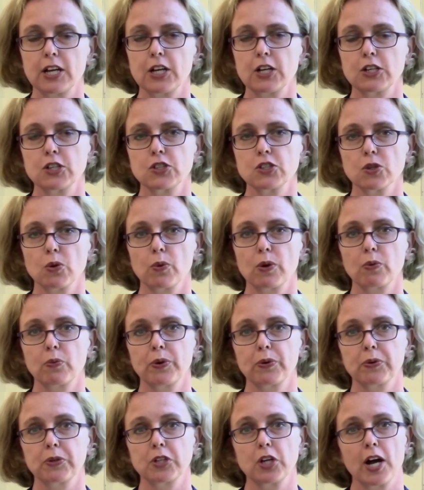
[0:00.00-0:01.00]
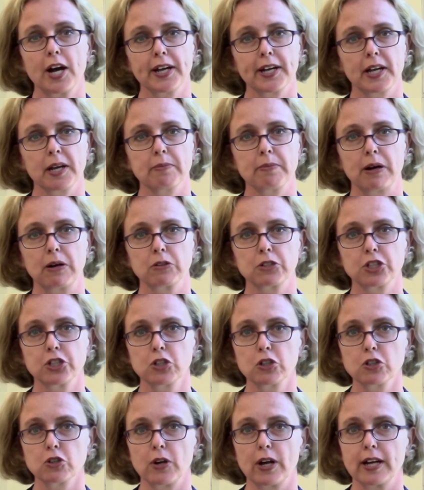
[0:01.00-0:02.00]
So when we were talking about
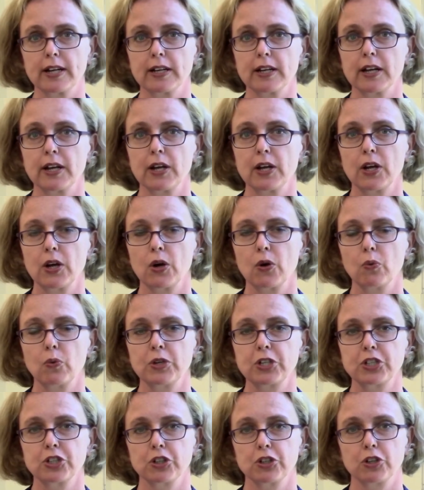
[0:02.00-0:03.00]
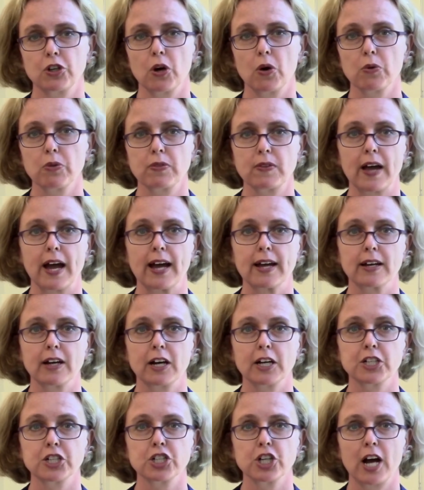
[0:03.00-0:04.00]
children, we should note that
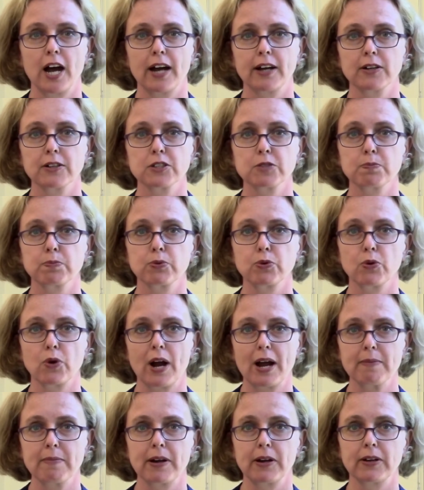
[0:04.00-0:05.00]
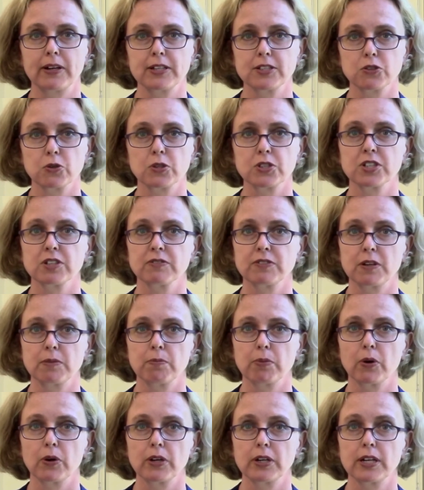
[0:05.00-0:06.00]
a child's primary source of
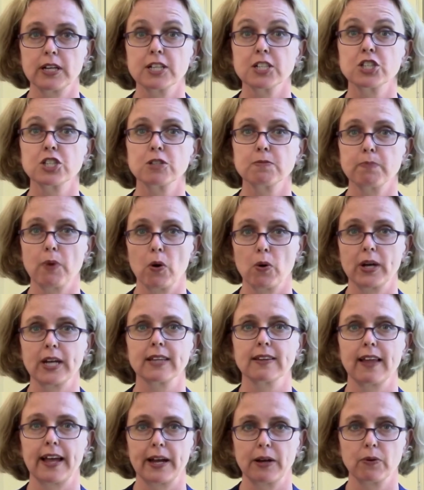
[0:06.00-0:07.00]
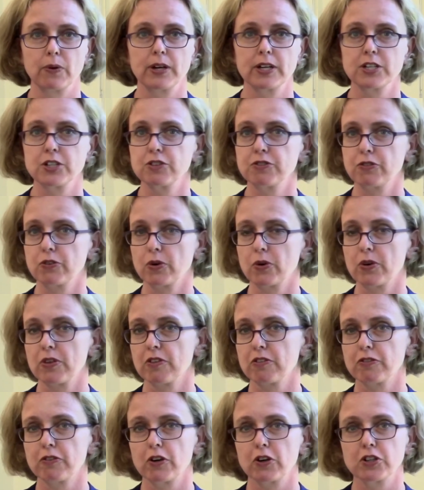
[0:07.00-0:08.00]
input is spoken language for the
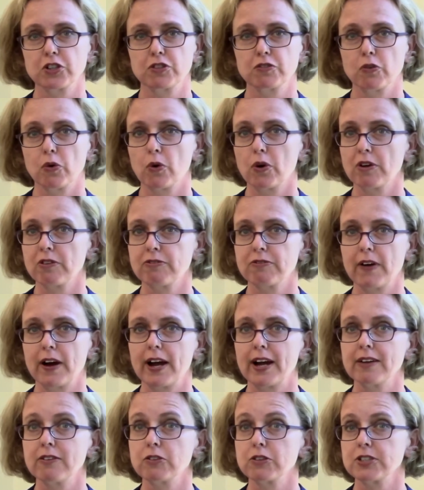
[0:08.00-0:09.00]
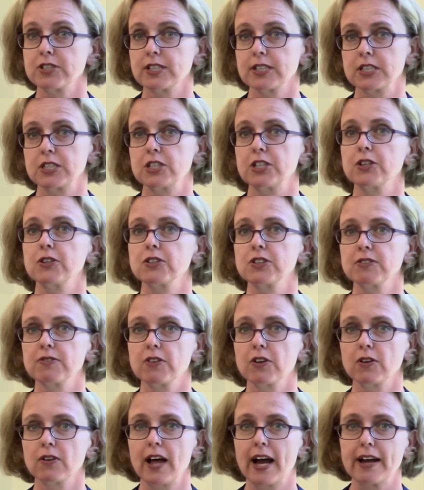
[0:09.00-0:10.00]
first 4, 5, or 6 years of
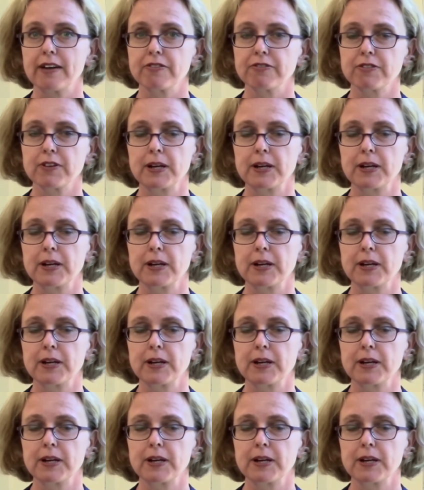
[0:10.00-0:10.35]
their life.